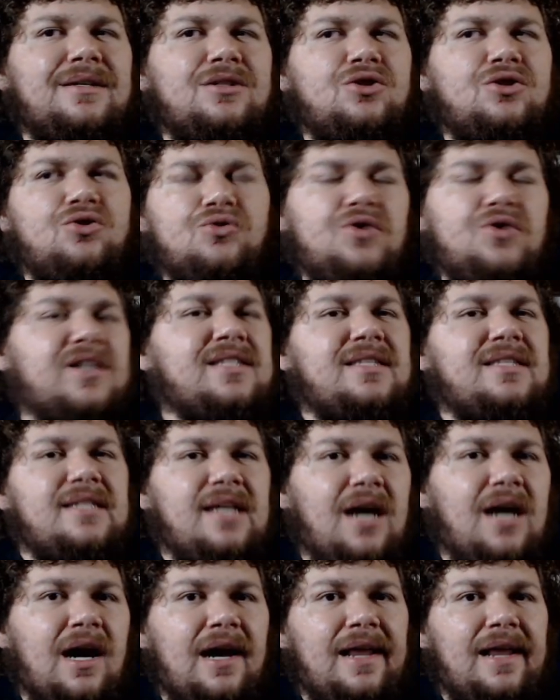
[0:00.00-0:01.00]
trust the
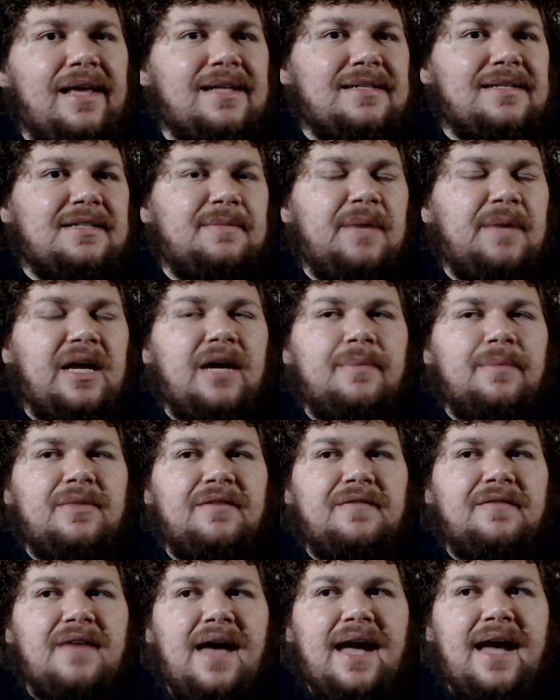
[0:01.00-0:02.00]
audience to pick up the
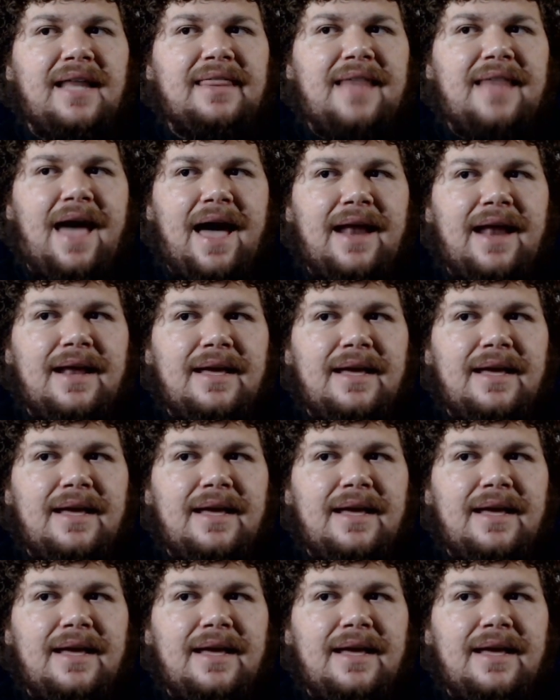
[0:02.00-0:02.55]
fact that